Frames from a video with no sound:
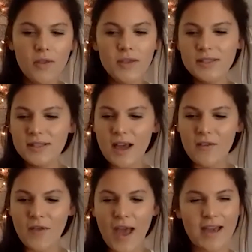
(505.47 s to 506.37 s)
this
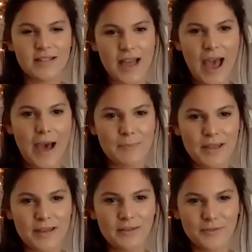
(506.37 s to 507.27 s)
stuff had to
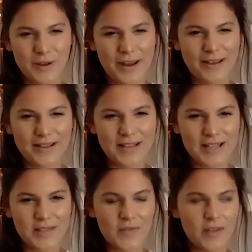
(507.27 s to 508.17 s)
happen, right? It
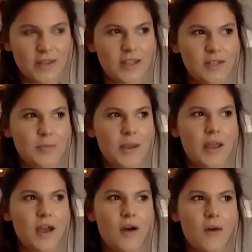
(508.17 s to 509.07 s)
takes a village, but
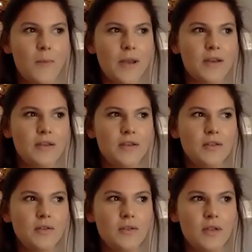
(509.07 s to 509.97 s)

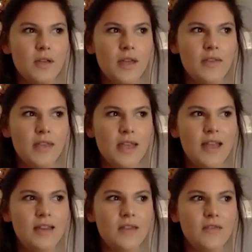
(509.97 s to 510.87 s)
in the
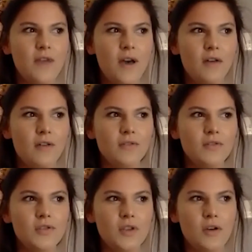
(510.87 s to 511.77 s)
end it felt
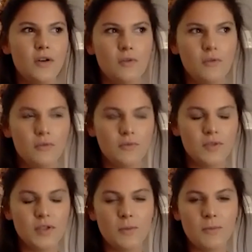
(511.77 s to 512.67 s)
so
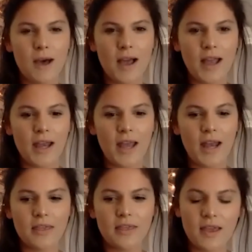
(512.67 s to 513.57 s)
mine.
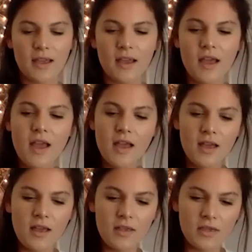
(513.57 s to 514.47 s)
And I think
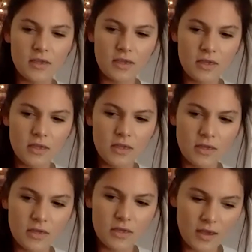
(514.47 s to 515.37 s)

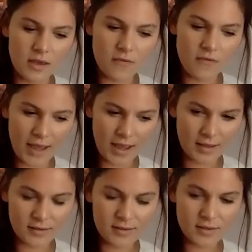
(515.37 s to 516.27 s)
the
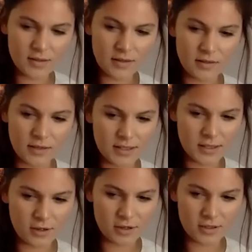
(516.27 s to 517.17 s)
fans, the
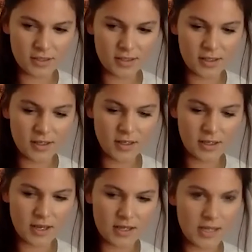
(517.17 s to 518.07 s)
listeners
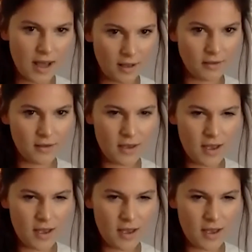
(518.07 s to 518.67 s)
can tell.